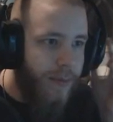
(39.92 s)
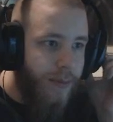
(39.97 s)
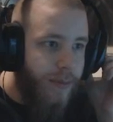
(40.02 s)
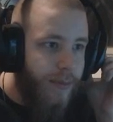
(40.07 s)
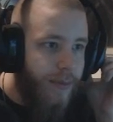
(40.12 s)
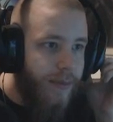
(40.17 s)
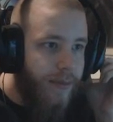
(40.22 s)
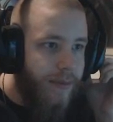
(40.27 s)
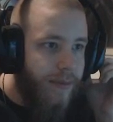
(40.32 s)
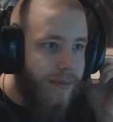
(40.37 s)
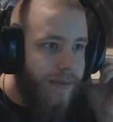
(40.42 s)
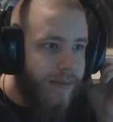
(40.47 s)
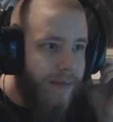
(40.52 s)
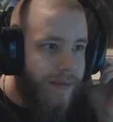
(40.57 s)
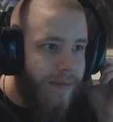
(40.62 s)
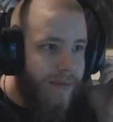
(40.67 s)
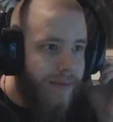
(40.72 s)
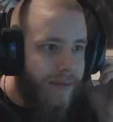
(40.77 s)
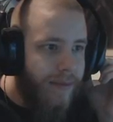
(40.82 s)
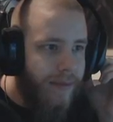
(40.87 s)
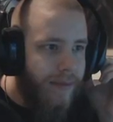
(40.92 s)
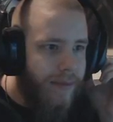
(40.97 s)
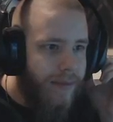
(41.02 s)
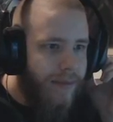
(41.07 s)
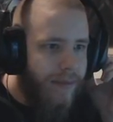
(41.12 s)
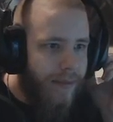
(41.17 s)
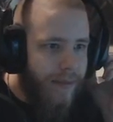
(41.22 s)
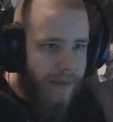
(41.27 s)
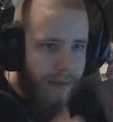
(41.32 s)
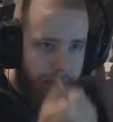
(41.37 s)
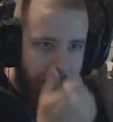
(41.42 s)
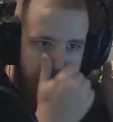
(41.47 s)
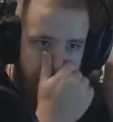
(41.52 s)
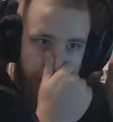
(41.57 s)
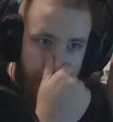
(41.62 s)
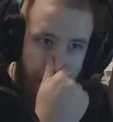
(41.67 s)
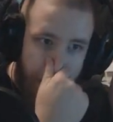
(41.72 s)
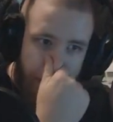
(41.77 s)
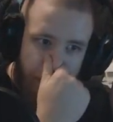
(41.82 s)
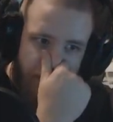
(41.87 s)

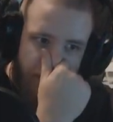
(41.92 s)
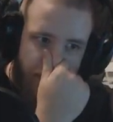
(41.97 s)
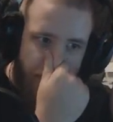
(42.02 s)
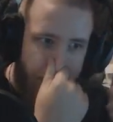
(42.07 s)
No one is speaking in this clip.